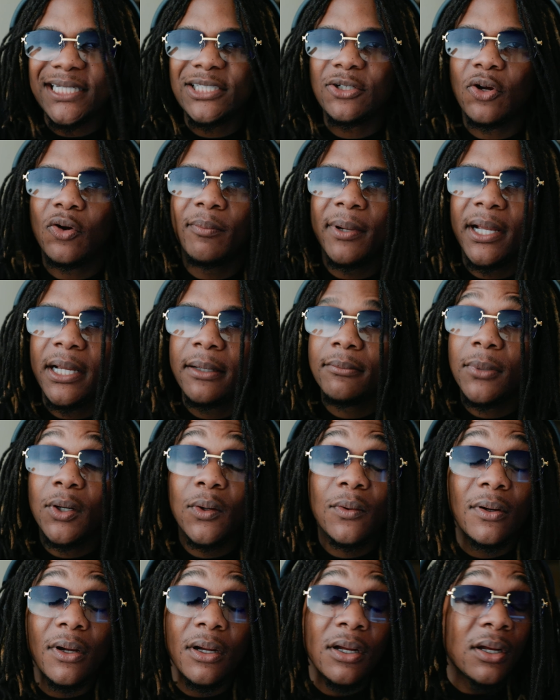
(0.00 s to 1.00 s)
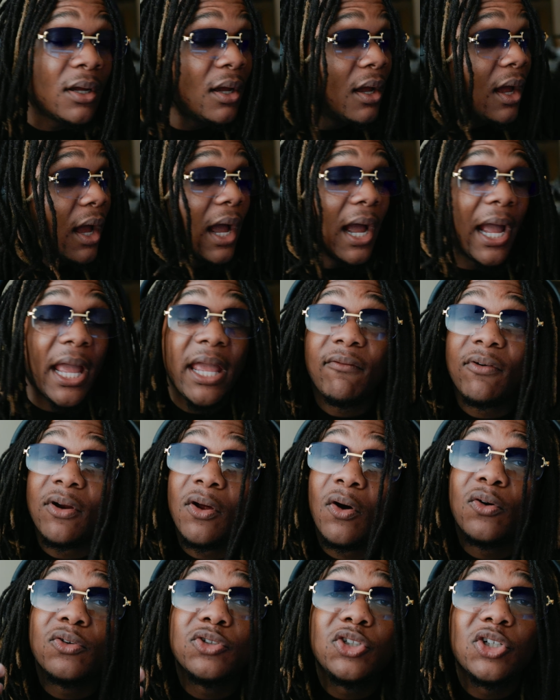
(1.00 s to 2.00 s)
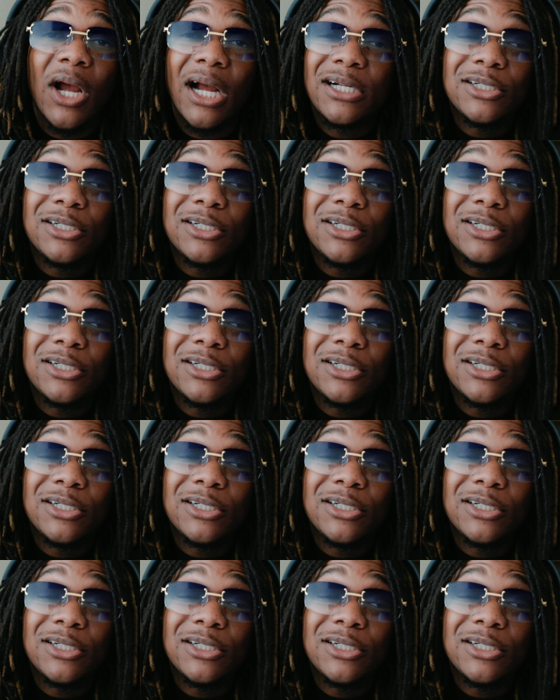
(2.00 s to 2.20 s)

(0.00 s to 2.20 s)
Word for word: Cash Cobain, bro. I ain't gonna hold you.